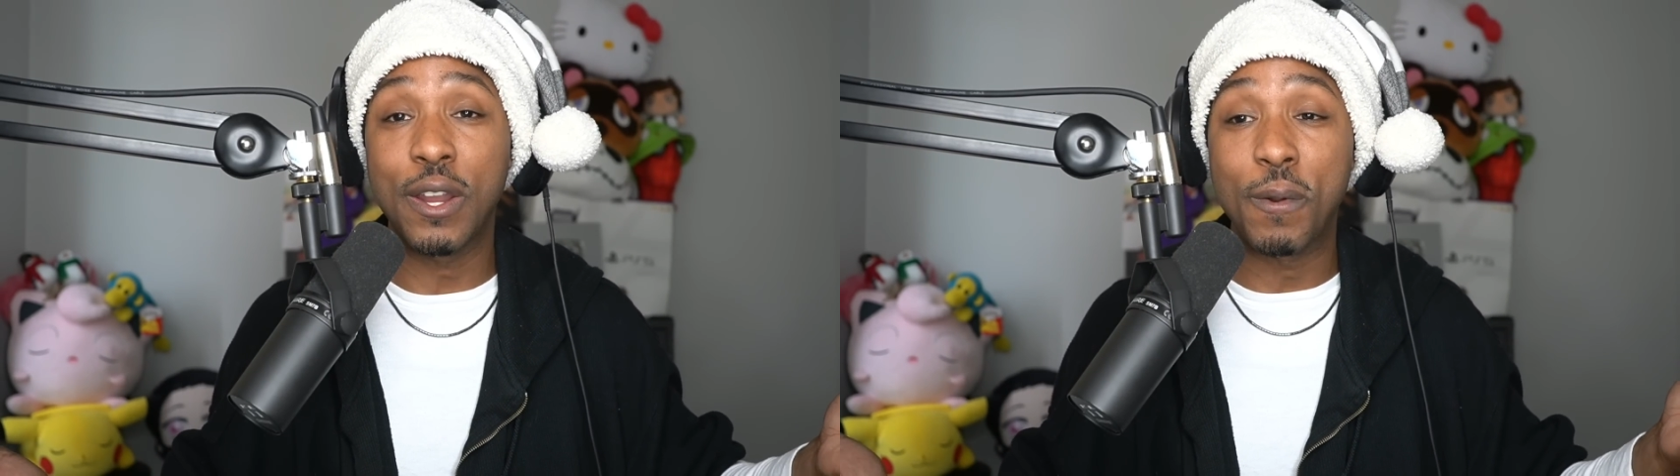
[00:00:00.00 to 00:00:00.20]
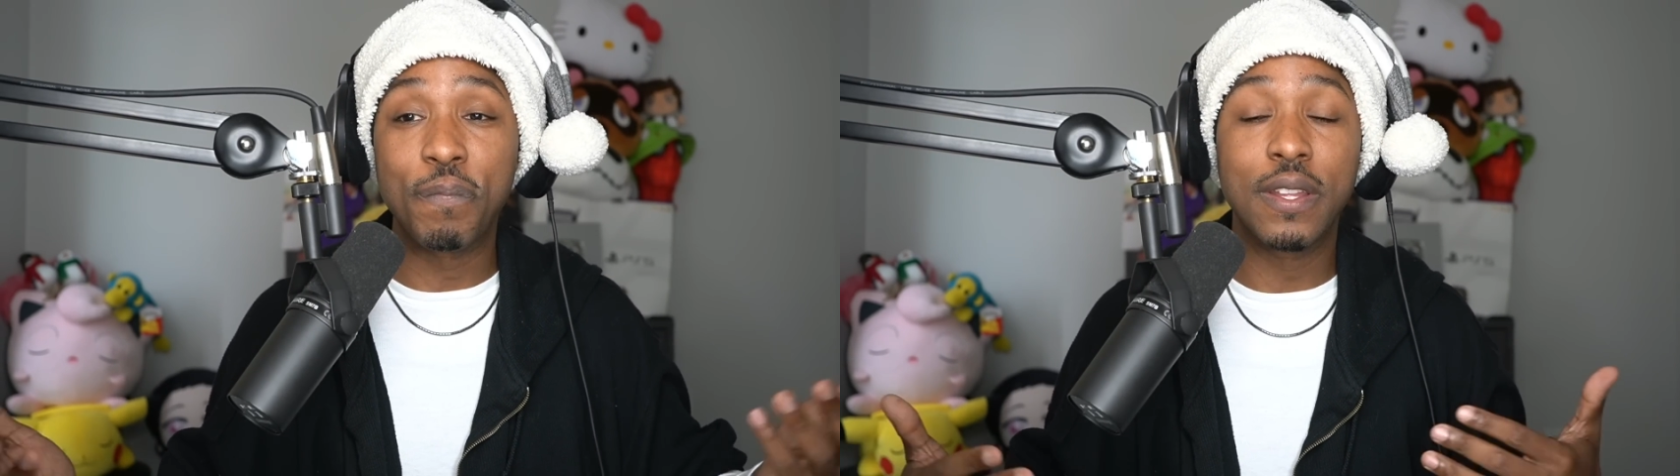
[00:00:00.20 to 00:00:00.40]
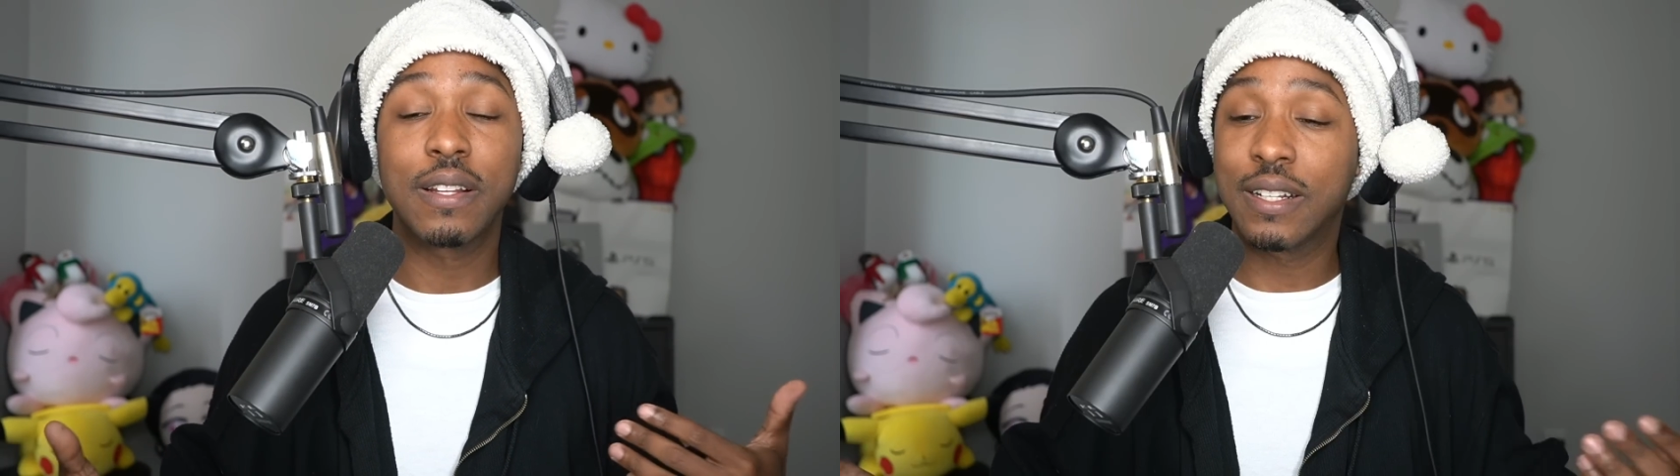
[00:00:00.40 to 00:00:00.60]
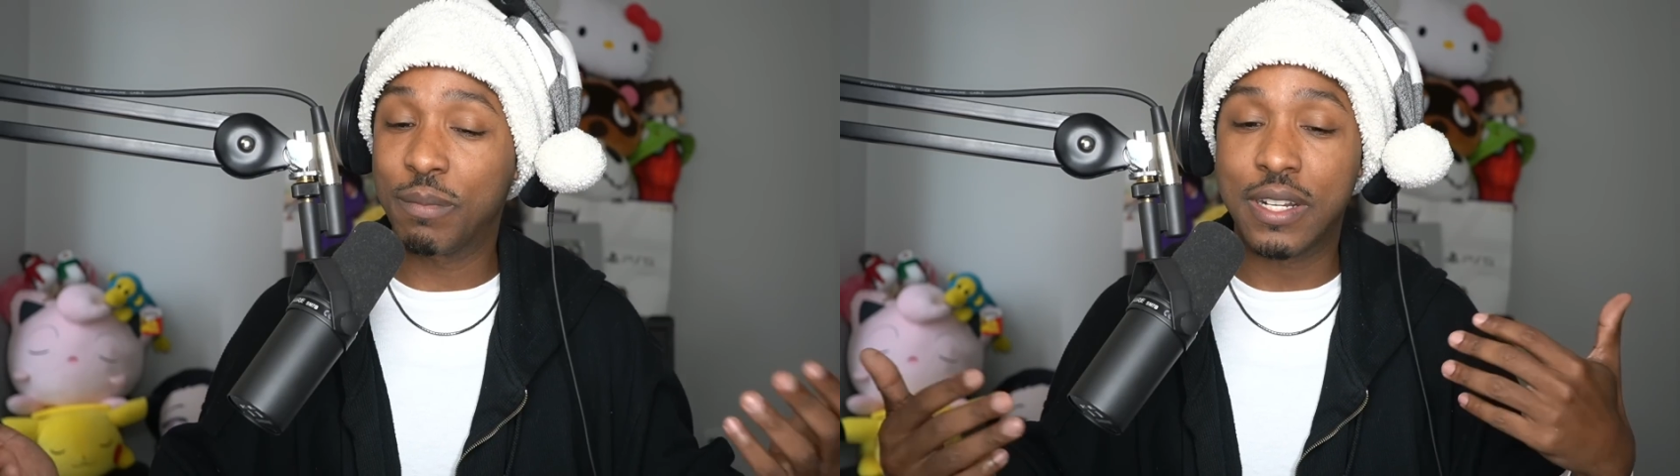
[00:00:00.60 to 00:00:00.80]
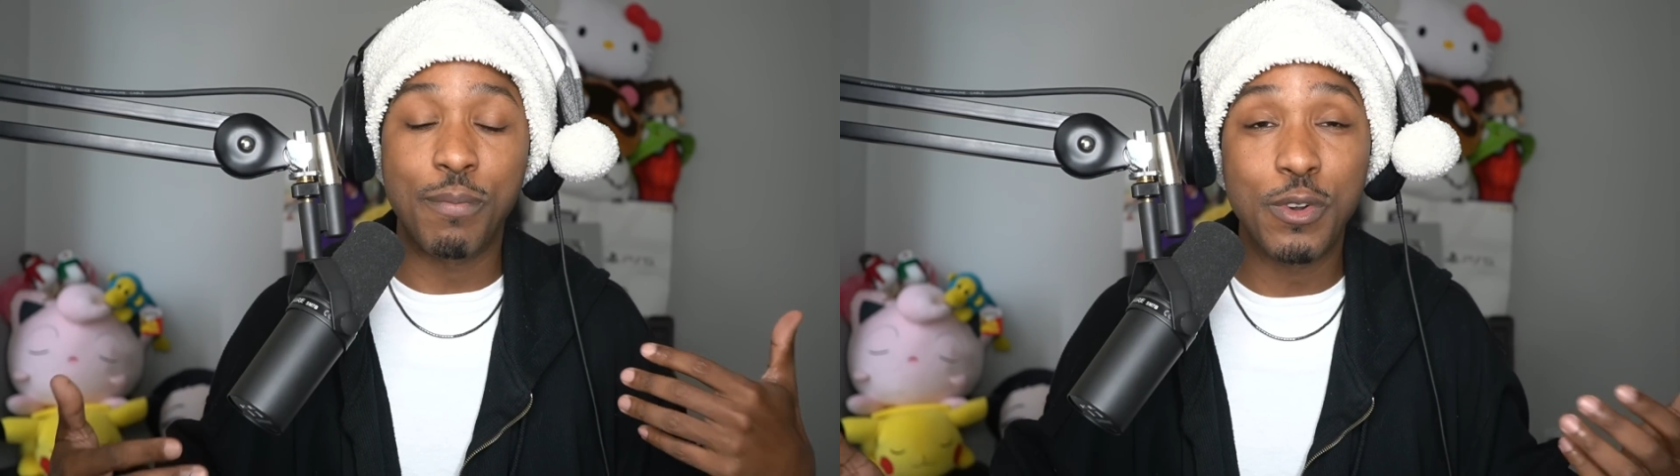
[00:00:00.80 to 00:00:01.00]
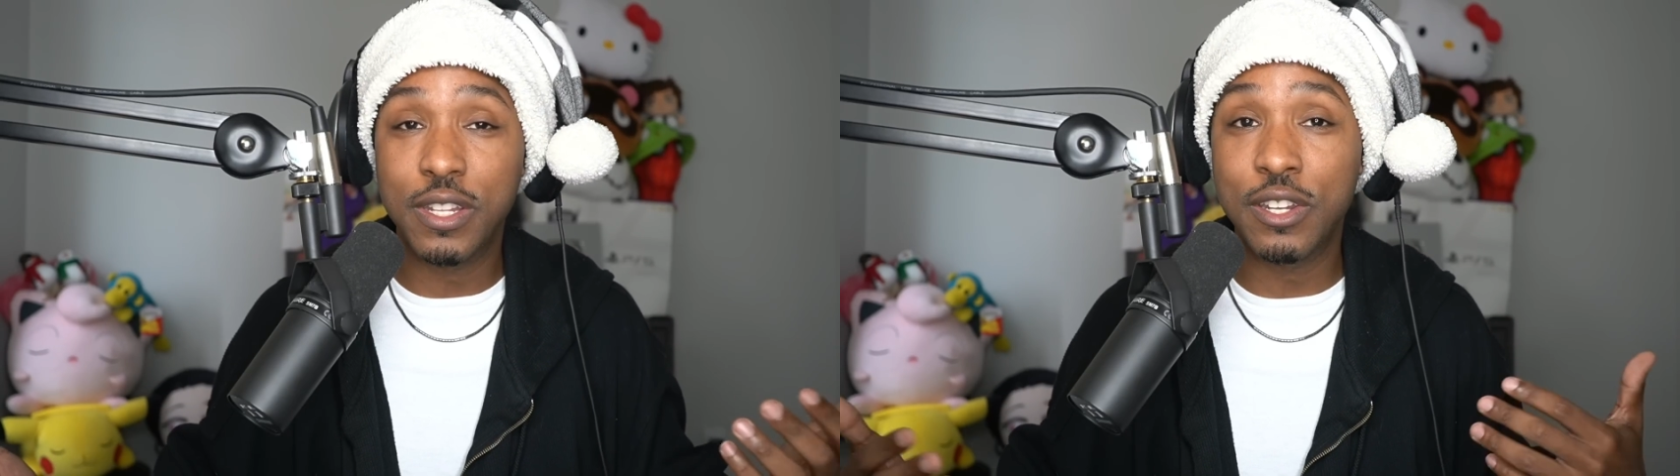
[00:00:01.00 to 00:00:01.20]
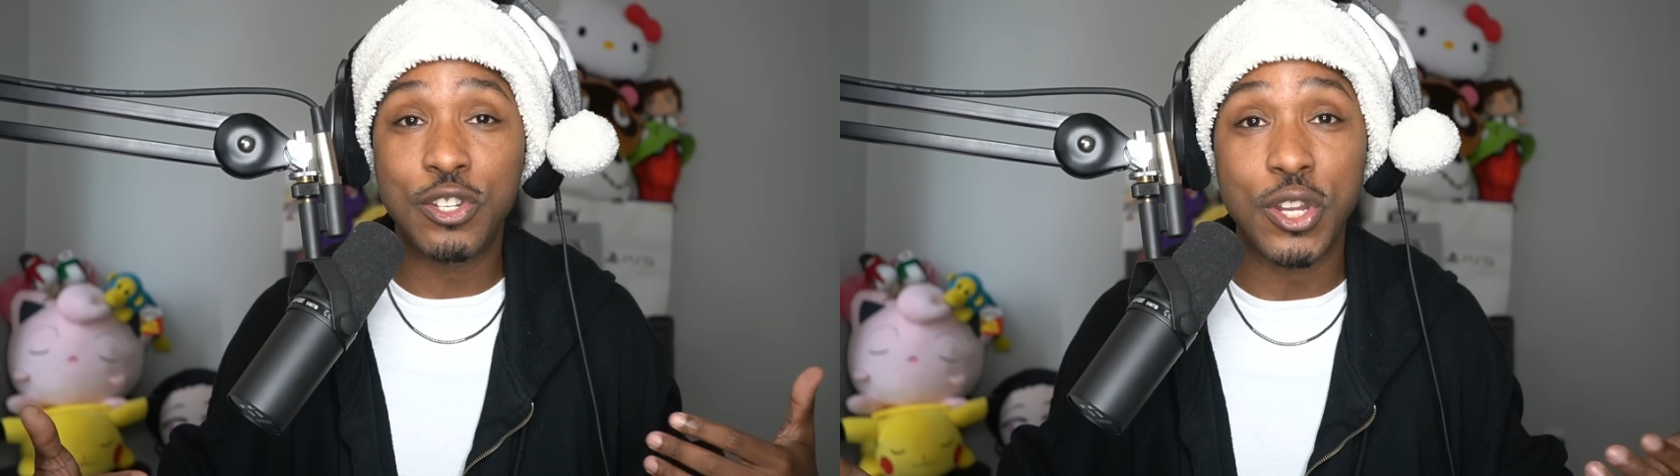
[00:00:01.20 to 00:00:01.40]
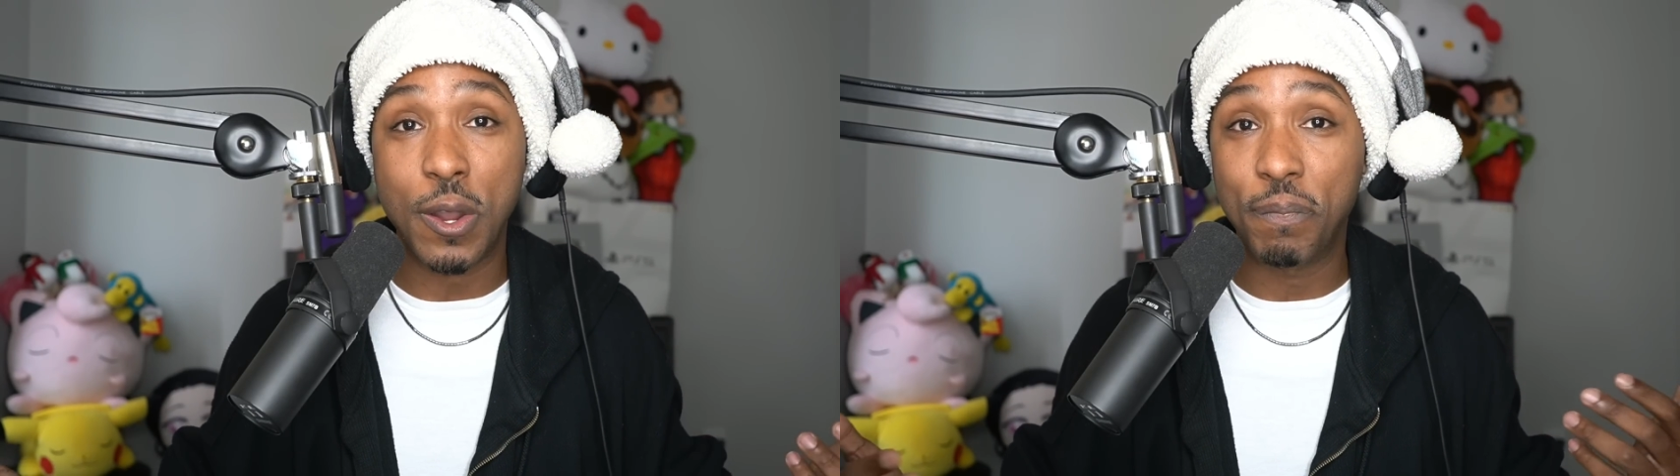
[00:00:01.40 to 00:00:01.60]
yo, come on to the
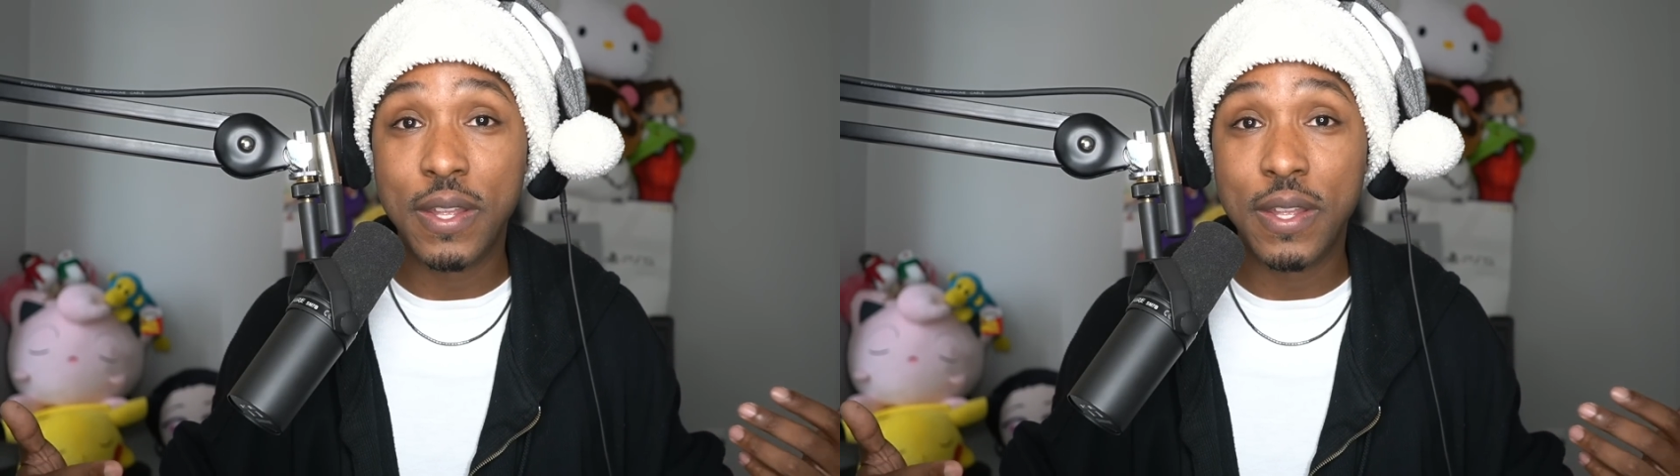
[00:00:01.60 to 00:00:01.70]
show.